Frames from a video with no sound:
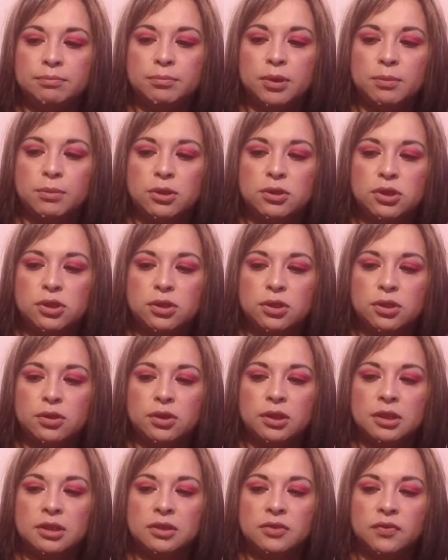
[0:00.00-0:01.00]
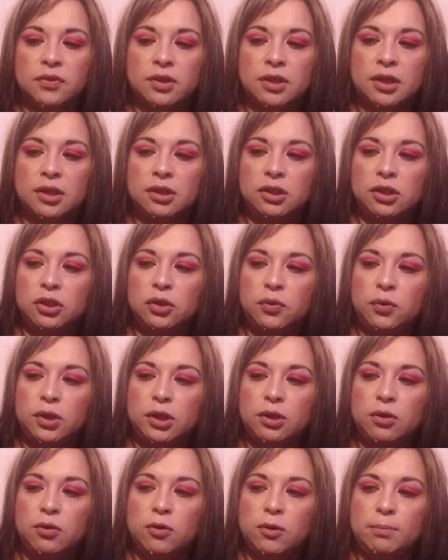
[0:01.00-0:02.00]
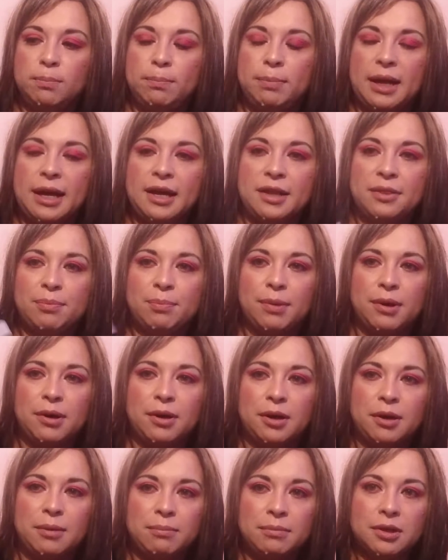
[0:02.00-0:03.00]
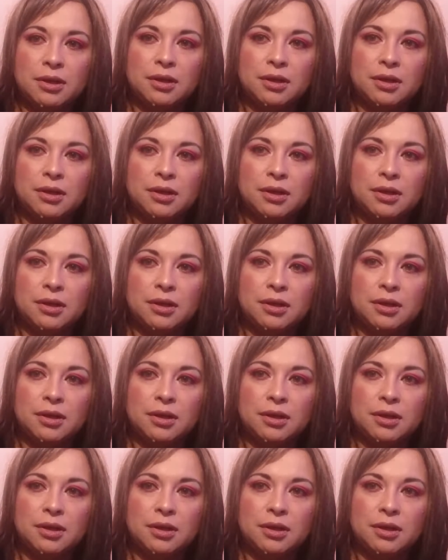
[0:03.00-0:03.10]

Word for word: promotional things for the Unicorn Bath Bomb.